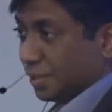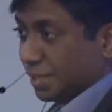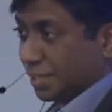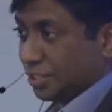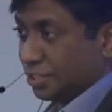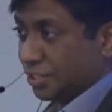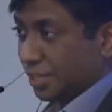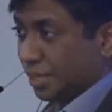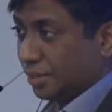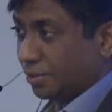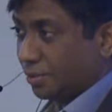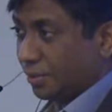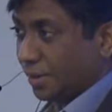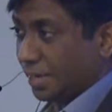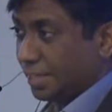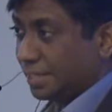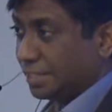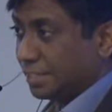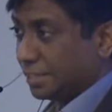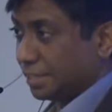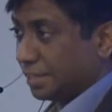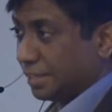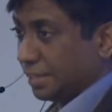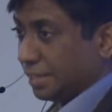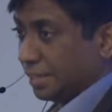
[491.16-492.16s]
can
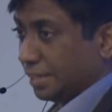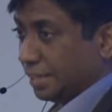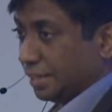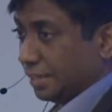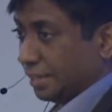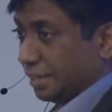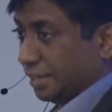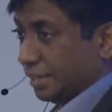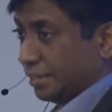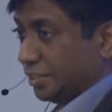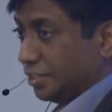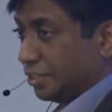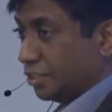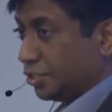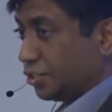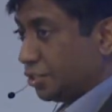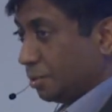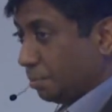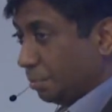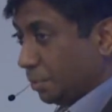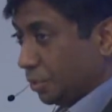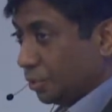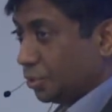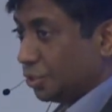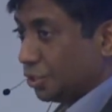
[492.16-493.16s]
generate a
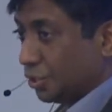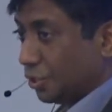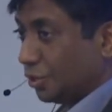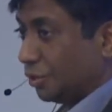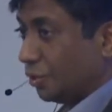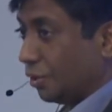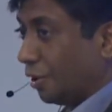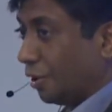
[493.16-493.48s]
distribution